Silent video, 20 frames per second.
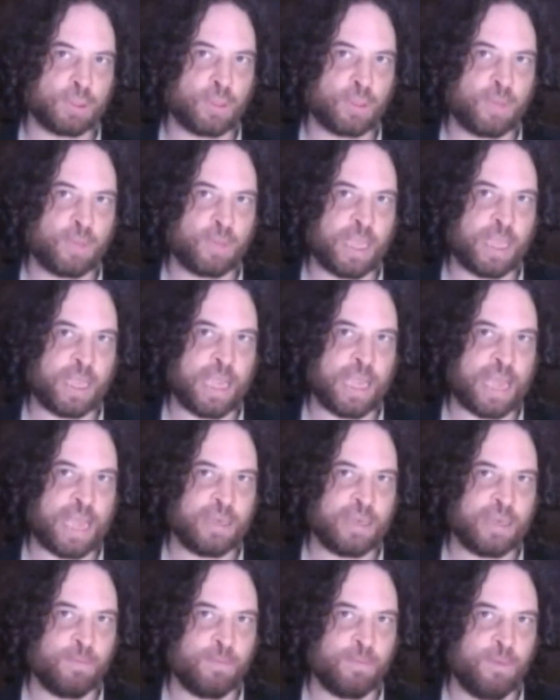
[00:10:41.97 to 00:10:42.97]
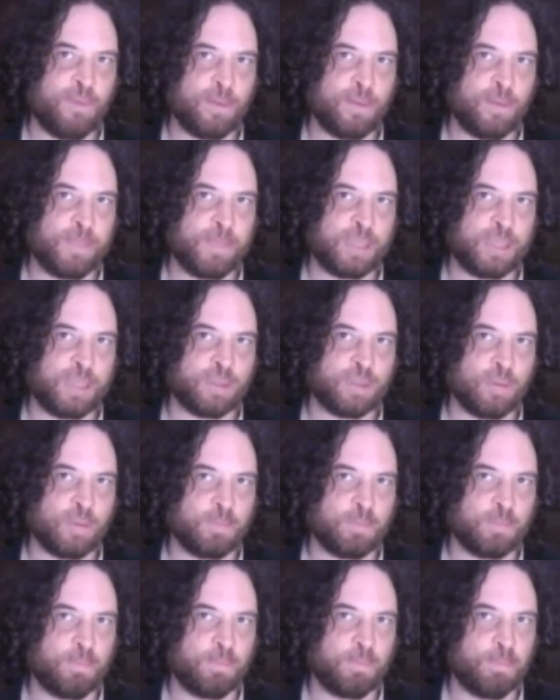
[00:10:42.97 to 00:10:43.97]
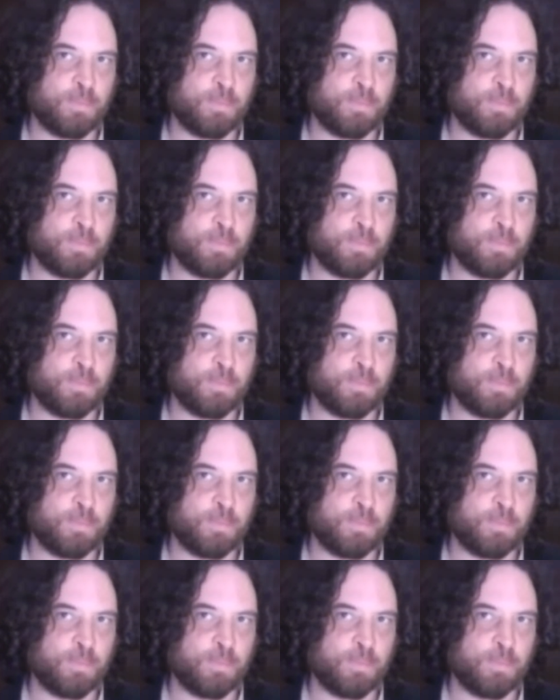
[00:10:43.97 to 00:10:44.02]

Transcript: So they had a real big sort of